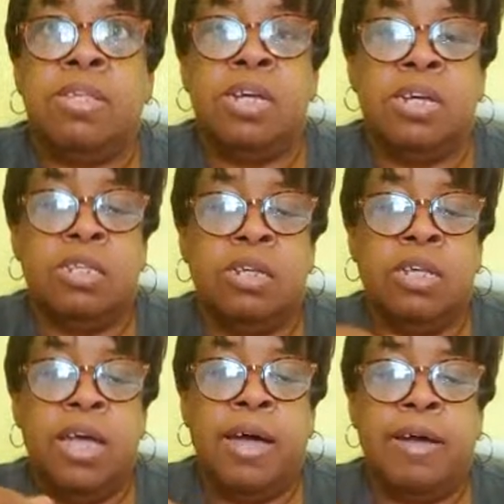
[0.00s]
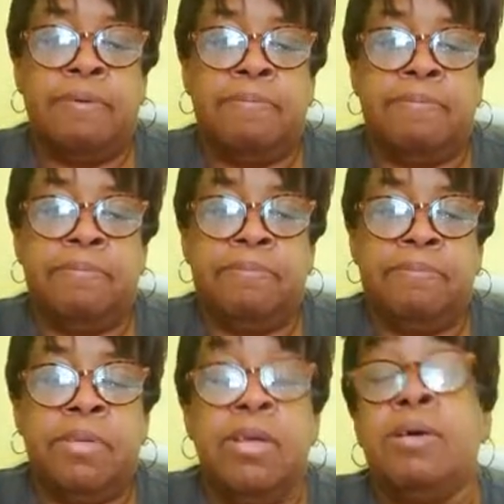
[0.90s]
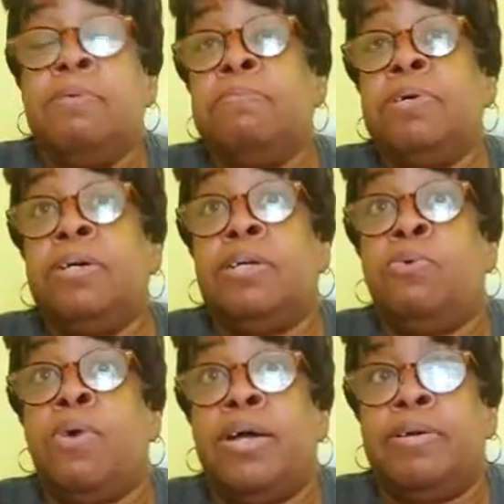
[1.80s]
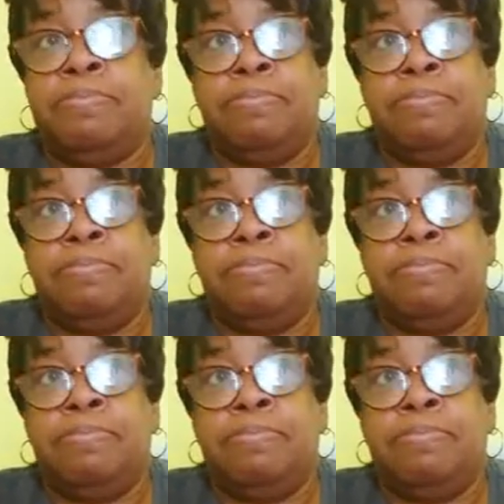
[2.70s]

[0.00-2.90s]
think it's the dye. But anyway,